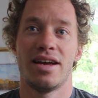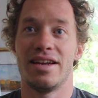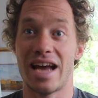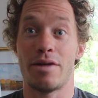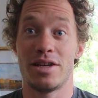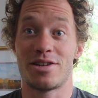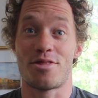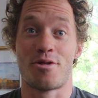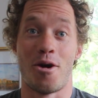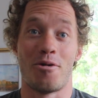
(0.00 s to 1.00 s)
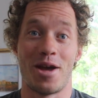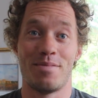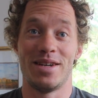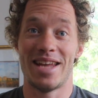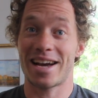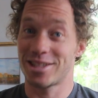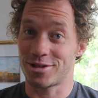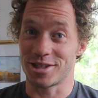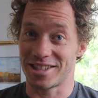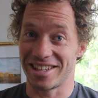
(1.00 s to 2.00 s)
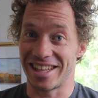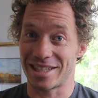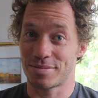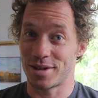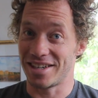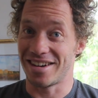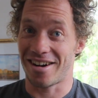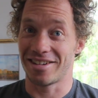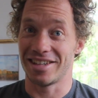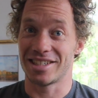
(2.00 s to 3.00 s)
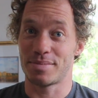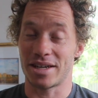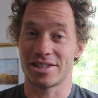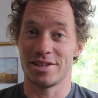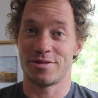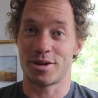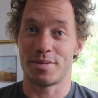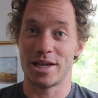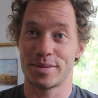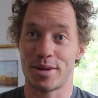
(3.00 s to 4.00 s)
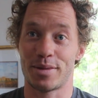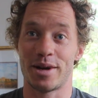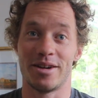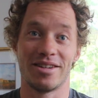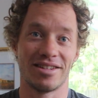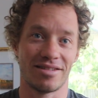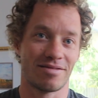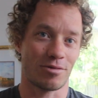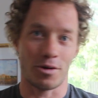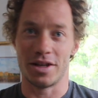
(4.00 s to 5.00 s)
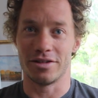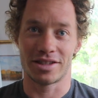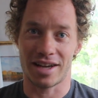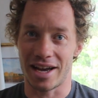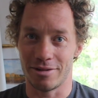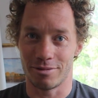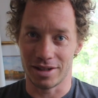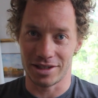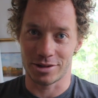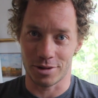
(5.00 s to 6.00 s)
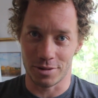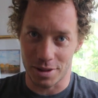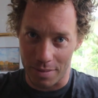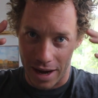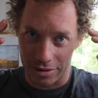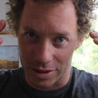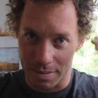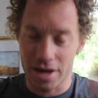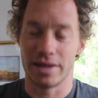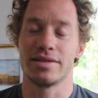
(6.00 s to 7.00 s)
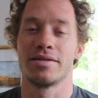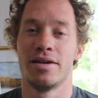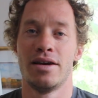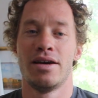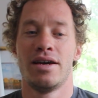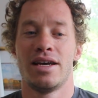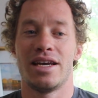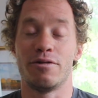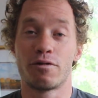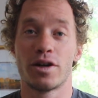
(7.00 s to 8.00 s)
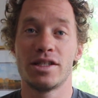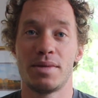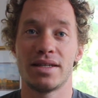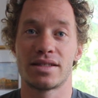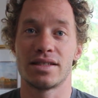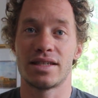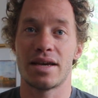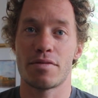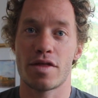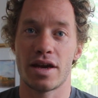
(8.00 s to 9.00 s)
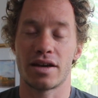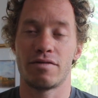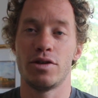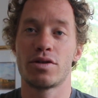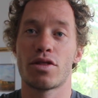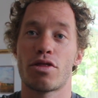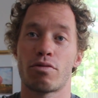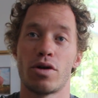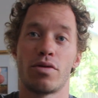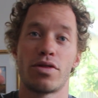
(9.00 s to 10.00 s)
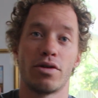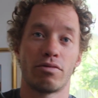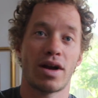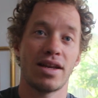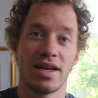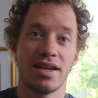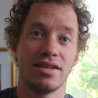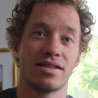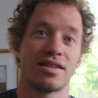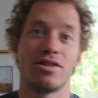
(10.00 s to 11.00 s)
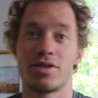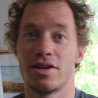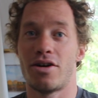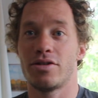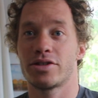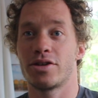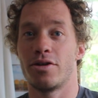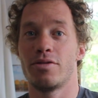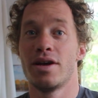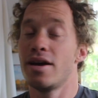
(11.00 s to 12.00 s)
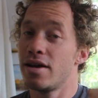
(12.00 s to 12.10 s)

And now he can throw ambidextrously. That's pretty gnarly, especially for a baseball player. You can throw either side and really screw with the batter's minds. In Frisbee, it's the same thing. If you can throw with your right hand, you can also